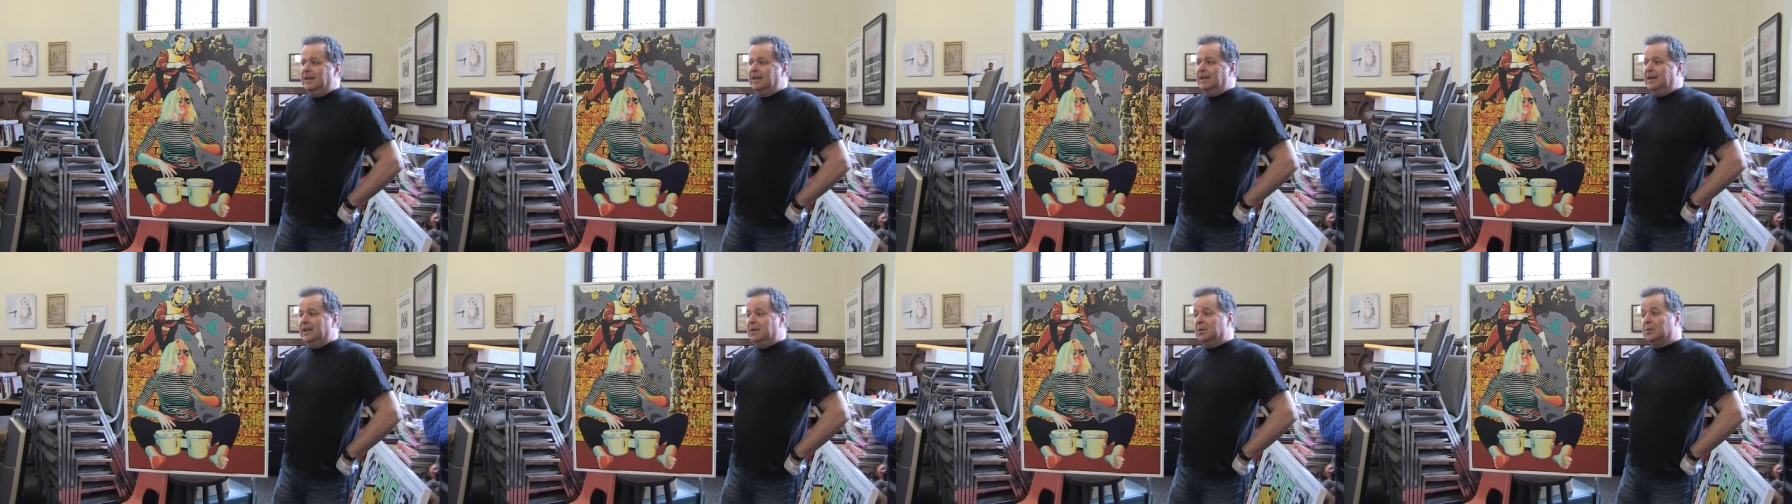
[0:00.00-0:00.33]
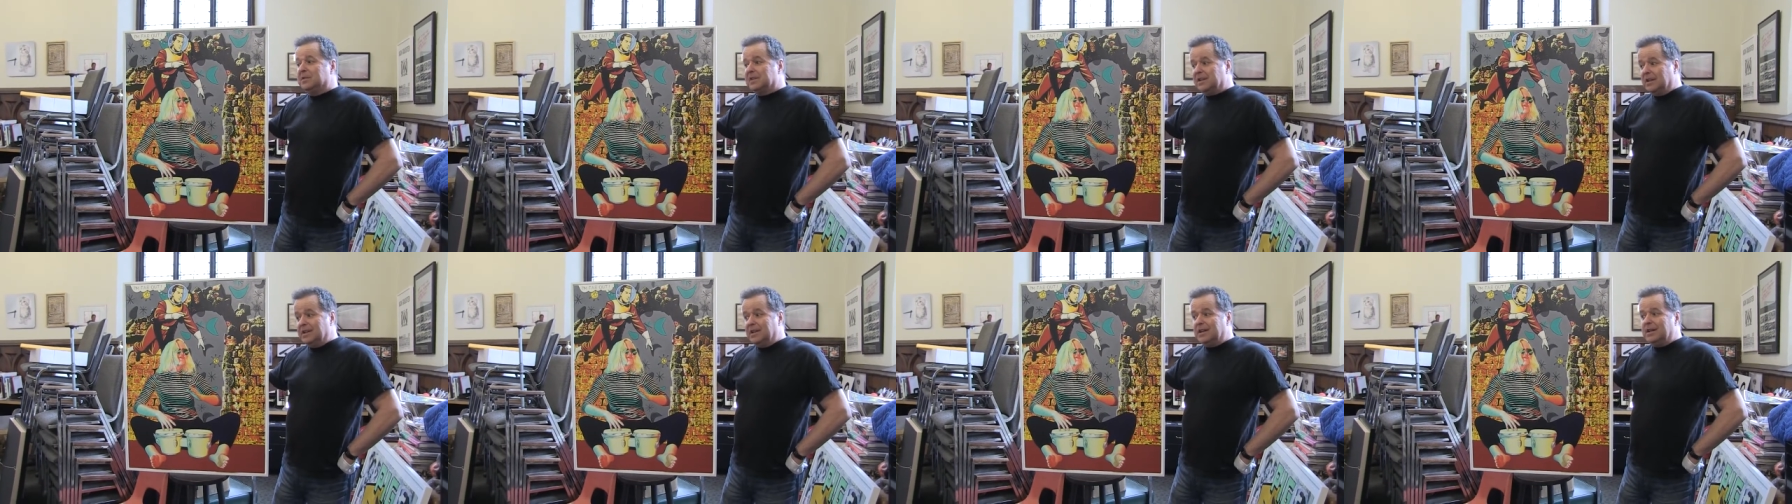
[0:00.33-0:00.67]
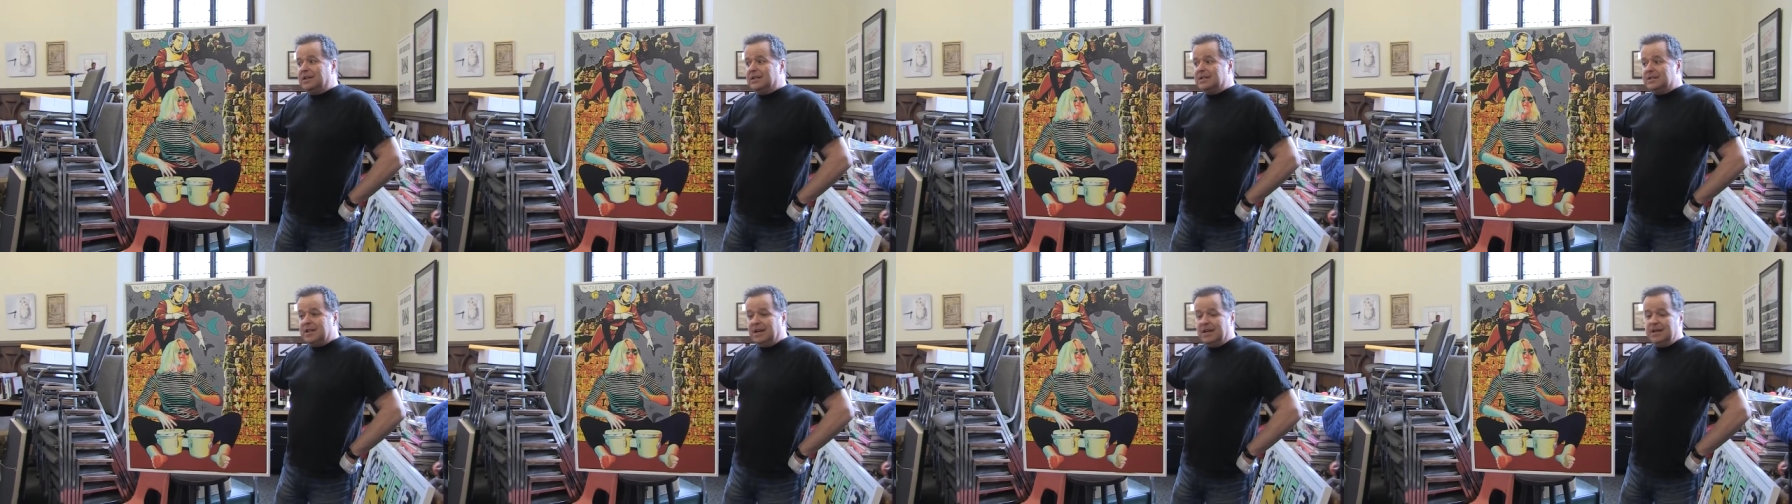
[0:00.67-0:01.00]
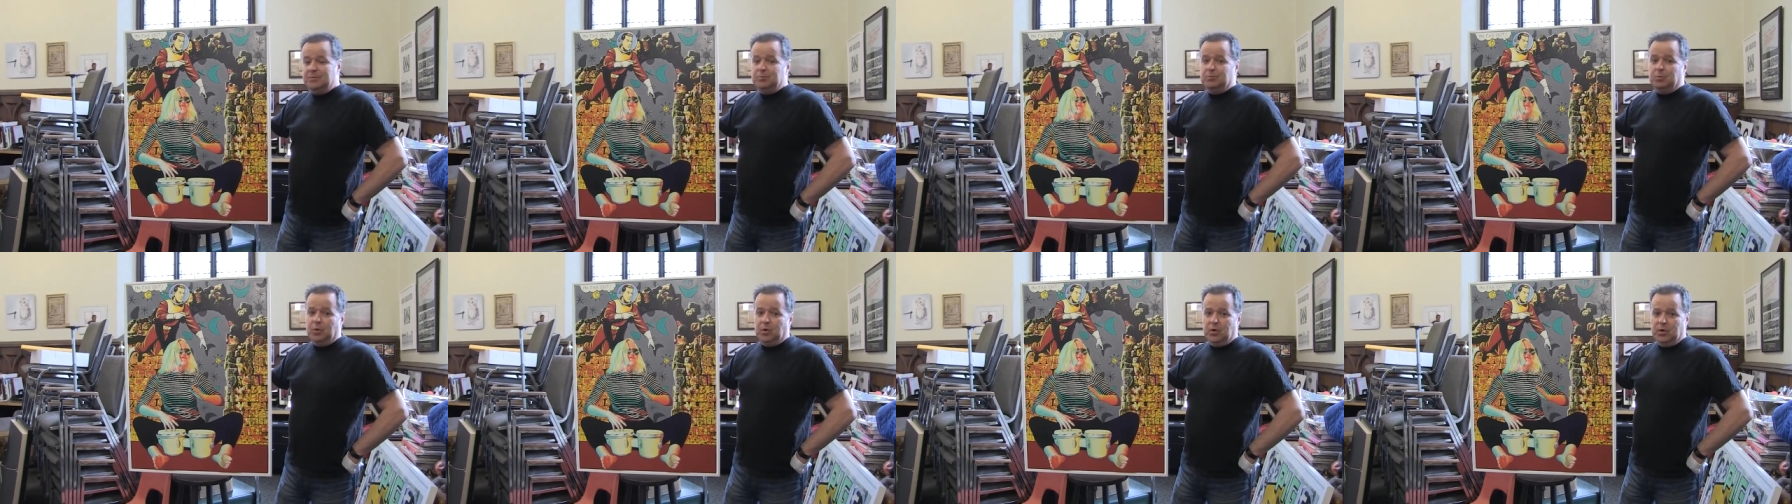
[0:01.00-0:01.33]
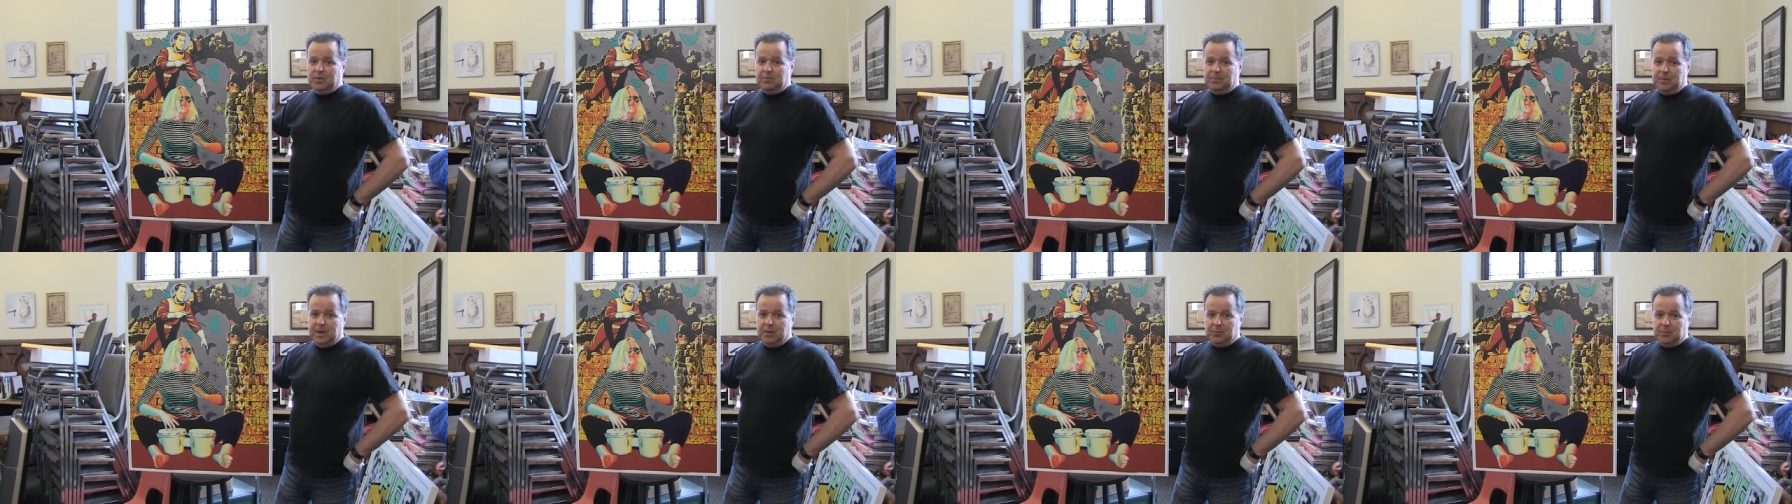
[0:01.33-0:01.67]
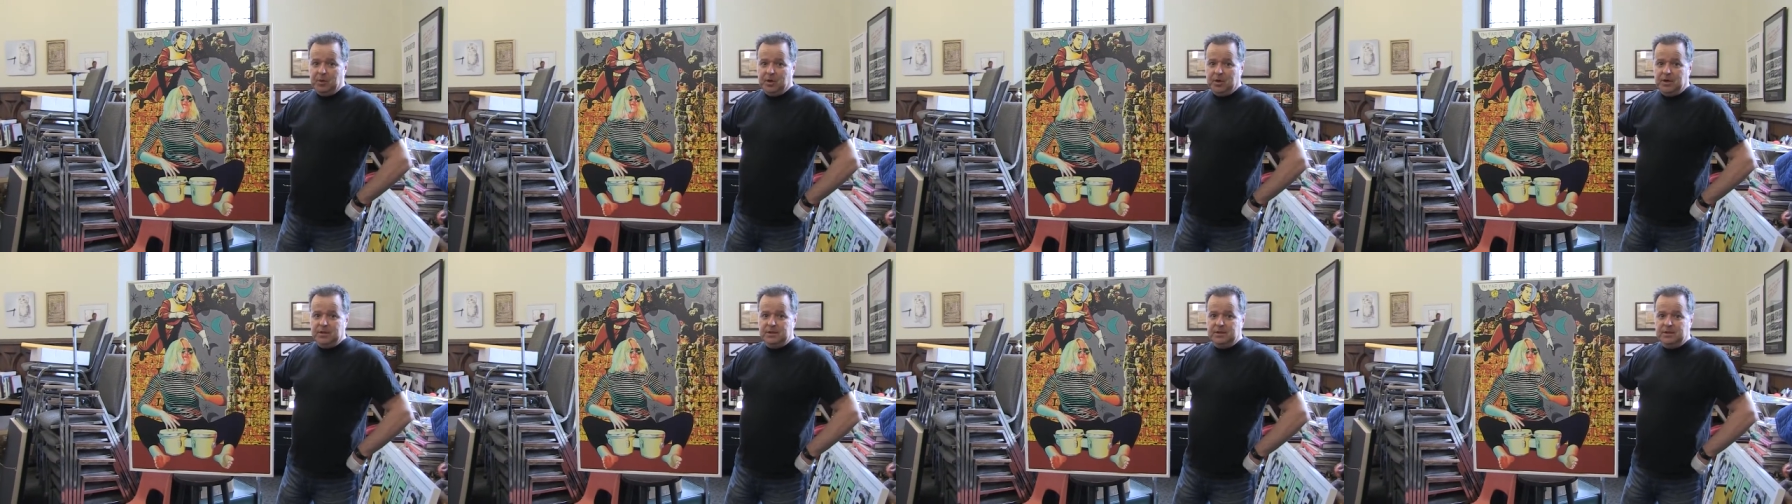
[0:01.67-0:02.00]
He was a longtime board
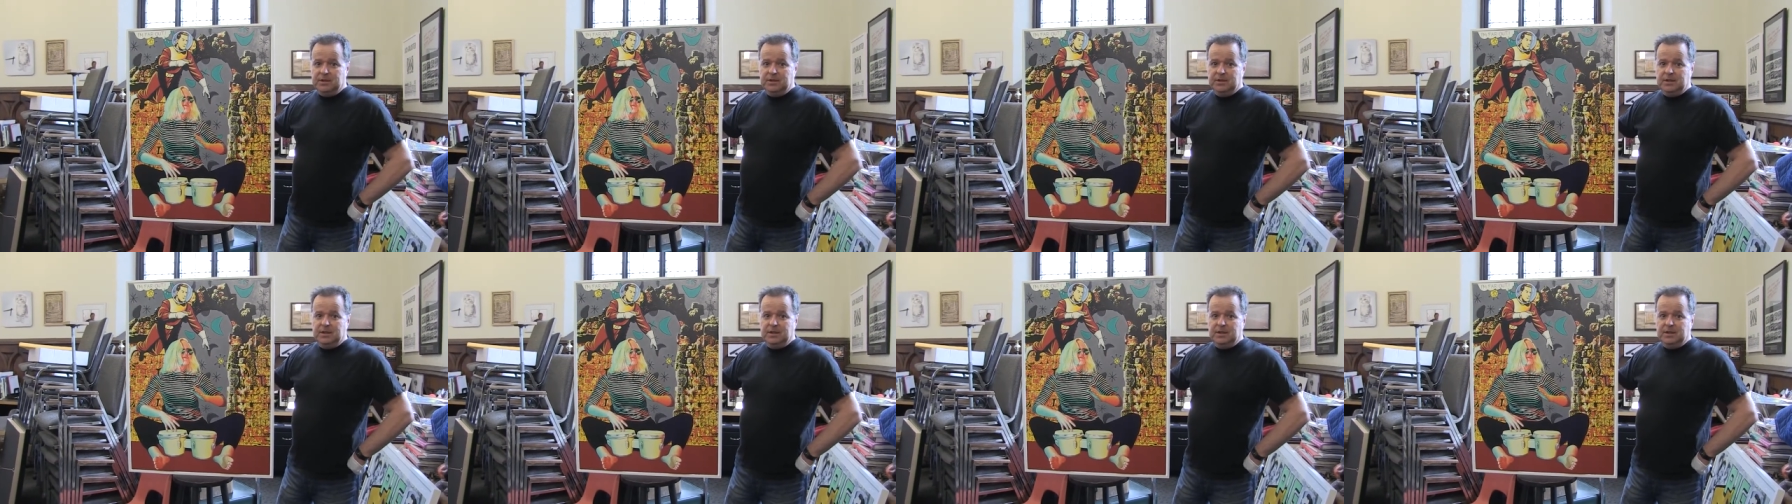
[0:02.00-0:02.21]
member